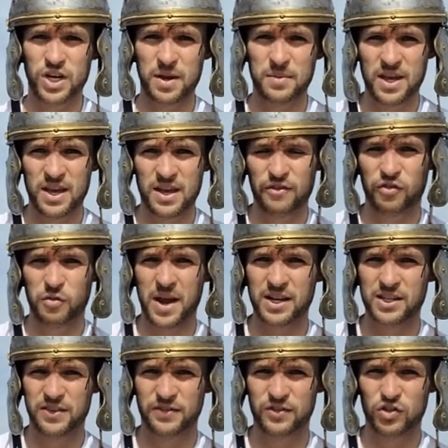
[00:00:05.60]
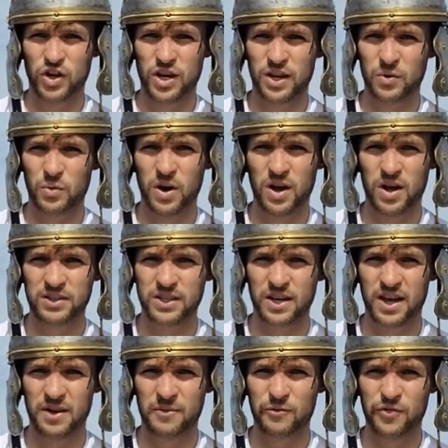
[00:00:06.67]
Jamie here from Active Training World.
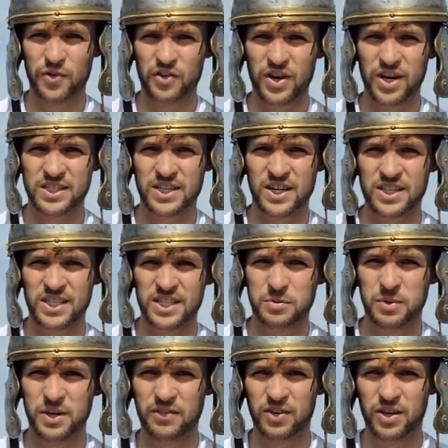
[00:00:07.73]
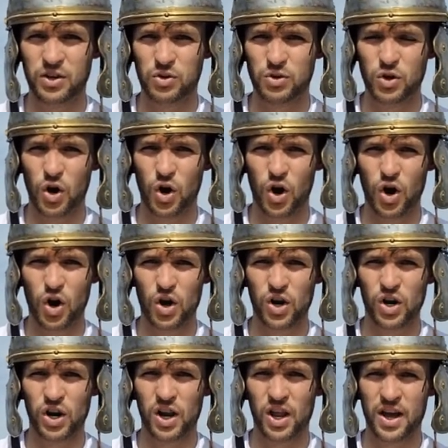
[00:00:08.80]
I'm very excited to be giving you your
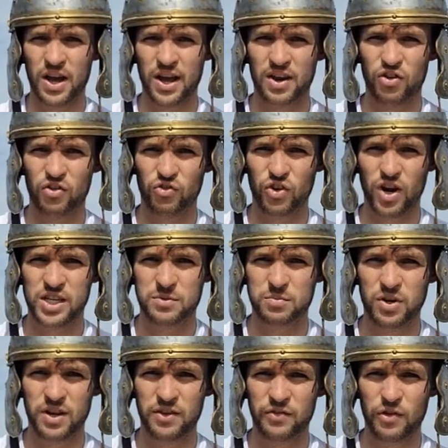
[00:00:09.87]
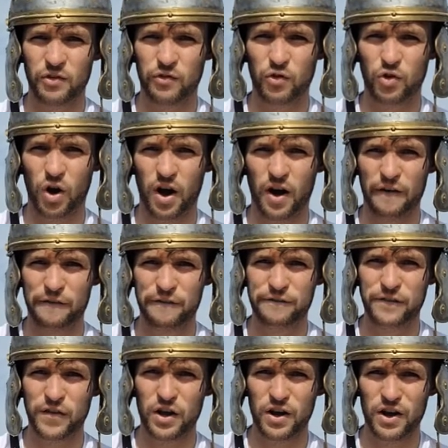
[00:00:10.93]
online race brief for our
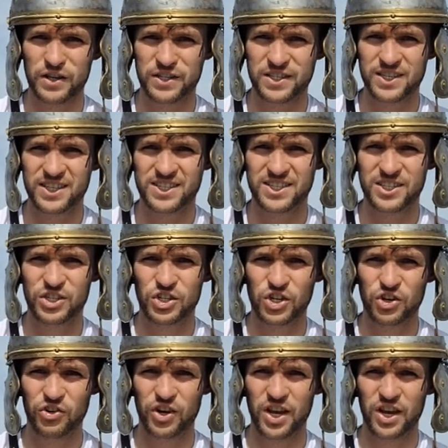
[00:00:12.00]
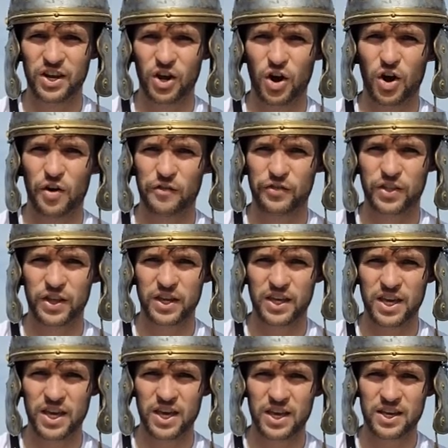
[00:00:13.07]
first Centurion of the
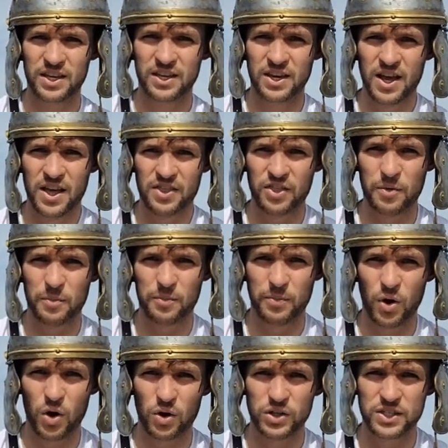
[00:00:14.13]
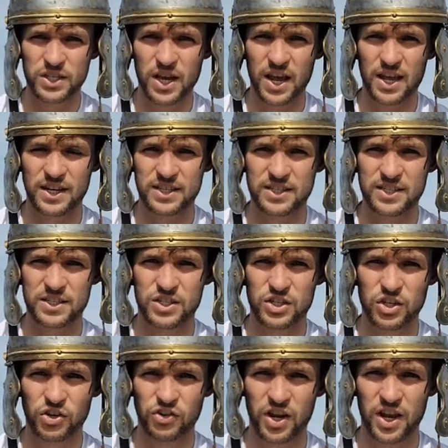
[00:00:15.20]
year, the Box End
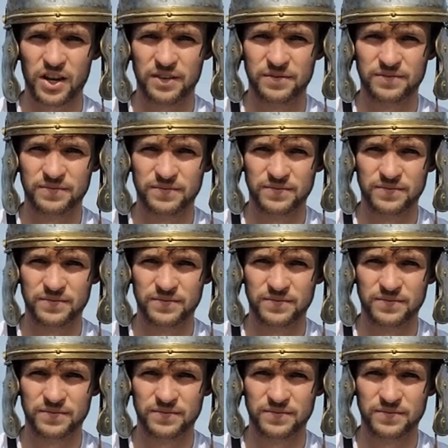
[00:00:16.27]
Centurion.